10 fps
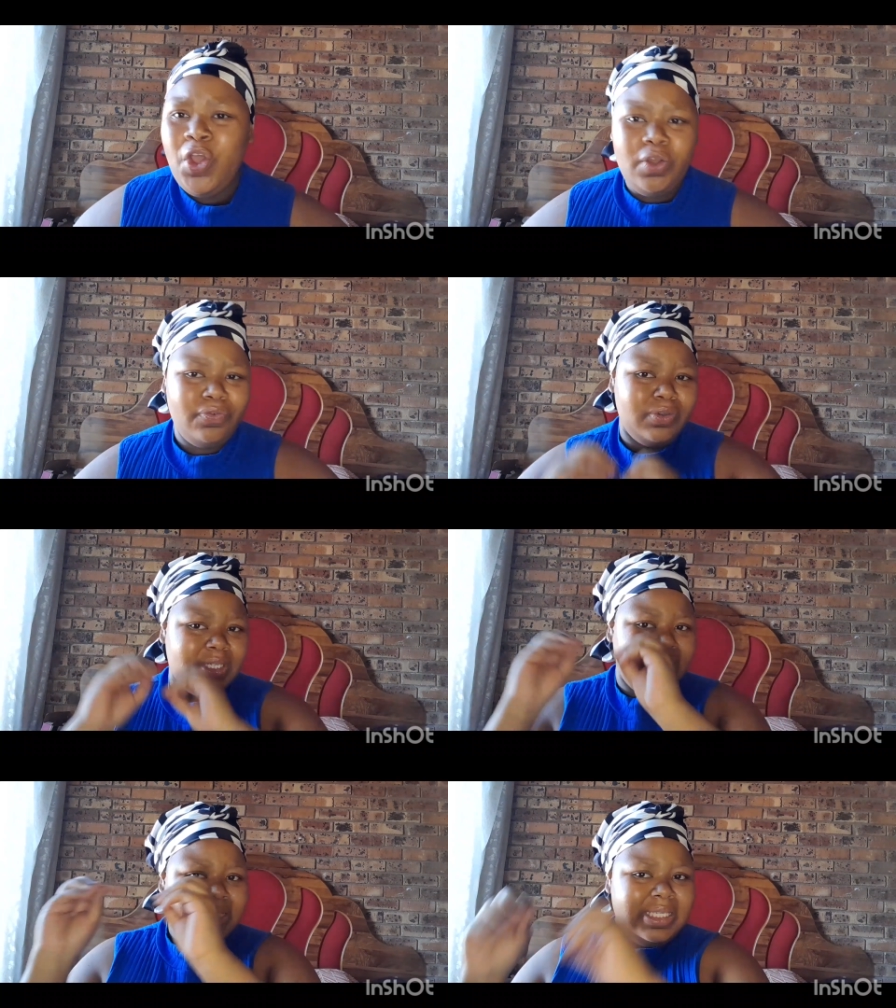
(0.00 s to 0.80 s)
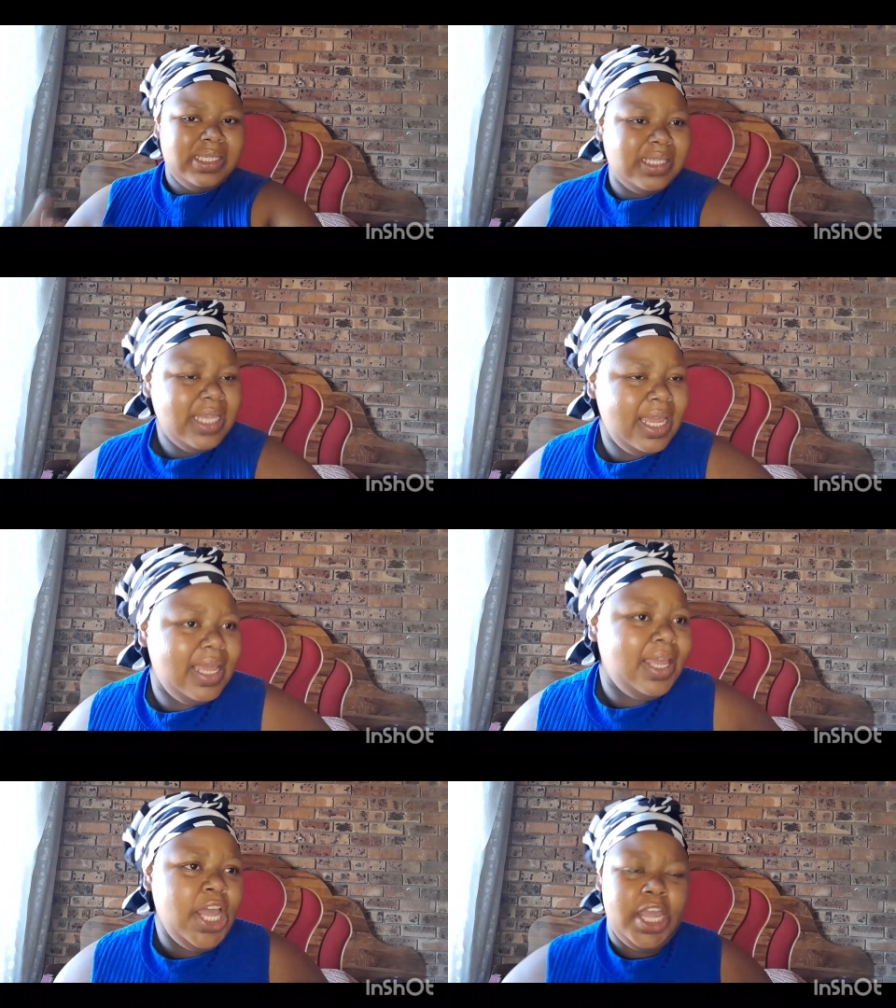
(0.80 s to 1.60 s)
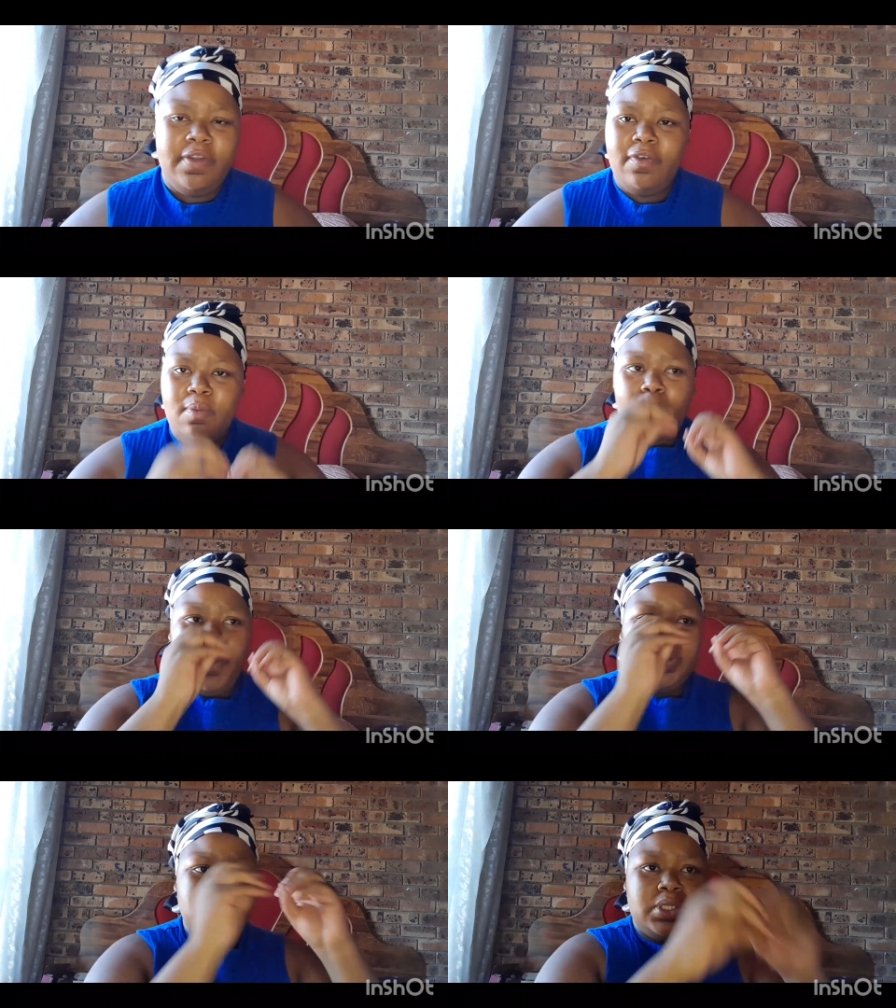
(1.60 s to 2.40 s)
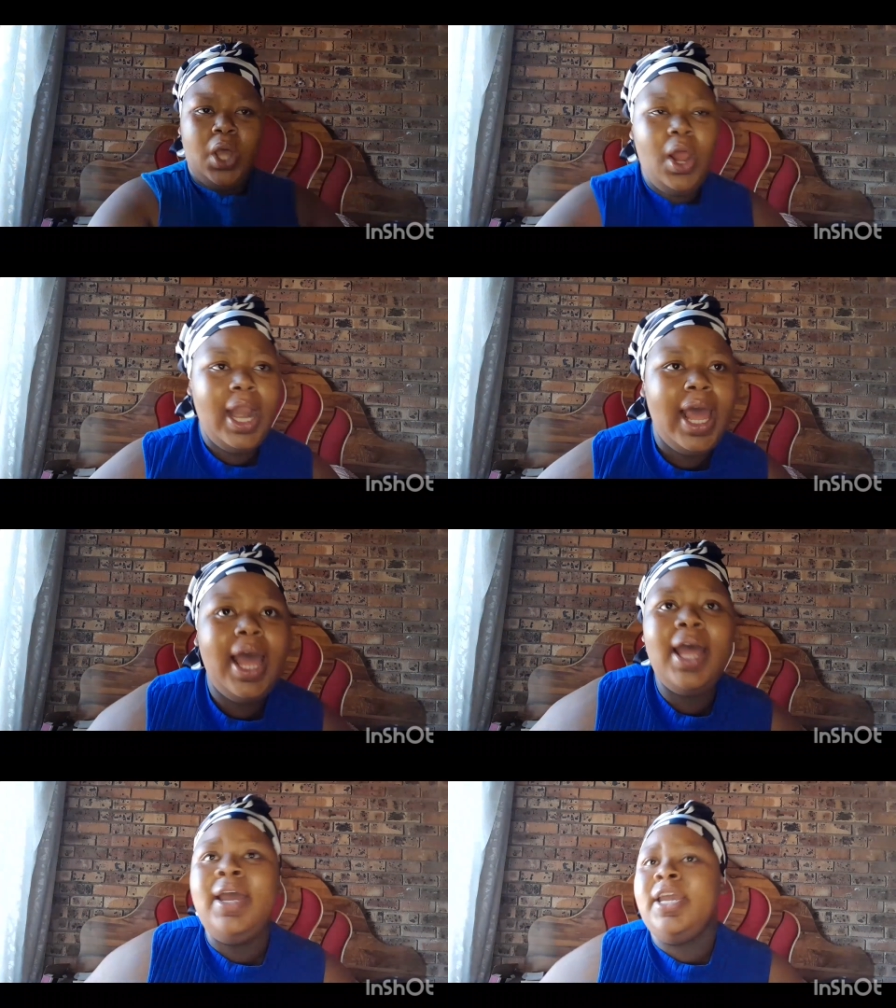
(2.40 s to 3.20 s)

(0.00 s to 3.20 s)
if you zetsisi, if you mpostola,